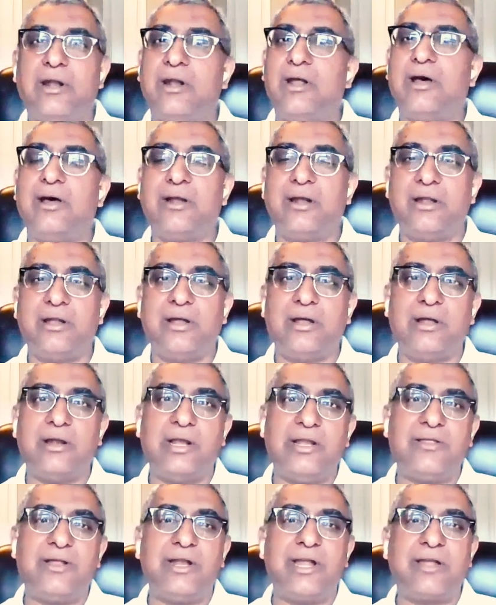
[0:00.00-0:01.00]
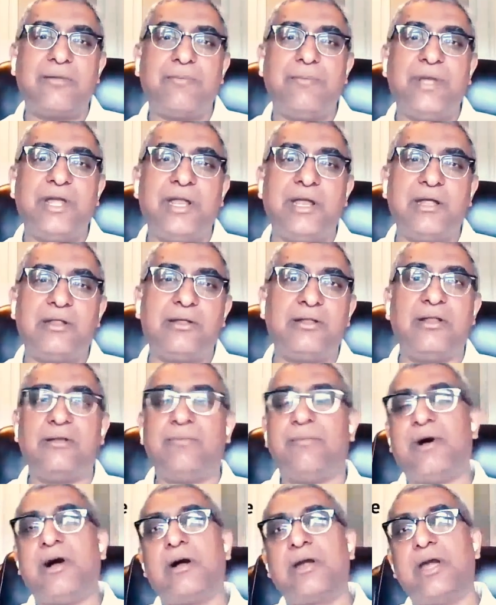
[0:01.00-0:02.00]
in a recent experience in the
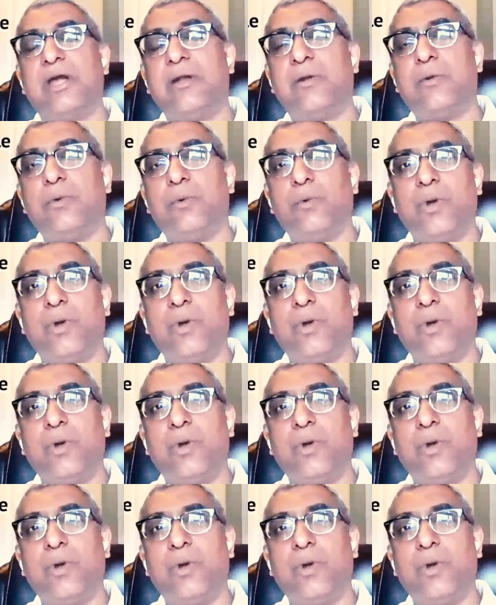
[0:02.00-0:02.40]
market